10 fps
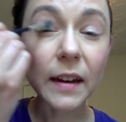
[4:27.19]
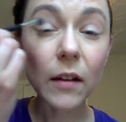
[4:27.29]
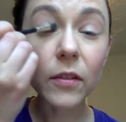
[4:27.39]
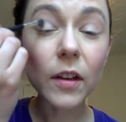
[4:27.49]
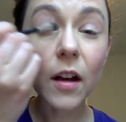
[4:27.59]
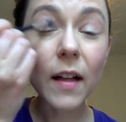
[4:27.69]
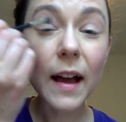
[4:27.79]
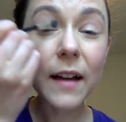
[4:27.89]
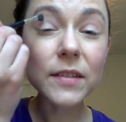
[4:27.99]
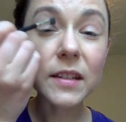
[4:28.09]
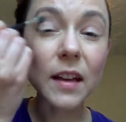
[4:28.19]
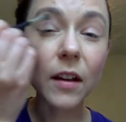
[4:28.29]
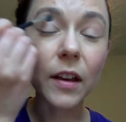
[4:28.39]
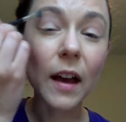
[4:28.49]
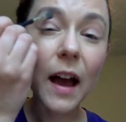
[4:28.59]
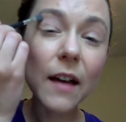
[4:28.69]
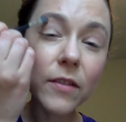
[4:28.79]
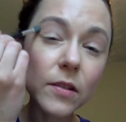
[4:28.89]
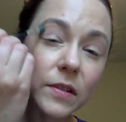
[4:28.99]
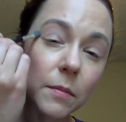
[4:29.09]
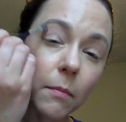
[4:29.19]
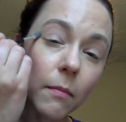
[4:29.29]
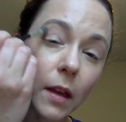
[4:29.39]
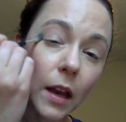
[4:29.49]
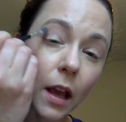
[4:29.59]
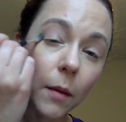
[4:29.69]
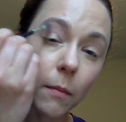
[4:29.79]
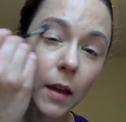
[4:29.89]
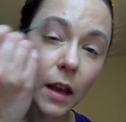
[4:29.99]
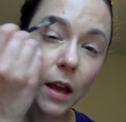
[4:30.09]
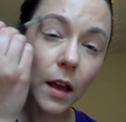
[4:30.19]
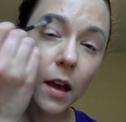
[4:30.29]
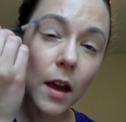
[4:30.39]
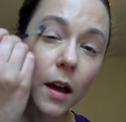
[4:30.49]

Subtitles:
Now, y'all, I have to tell you, I've used many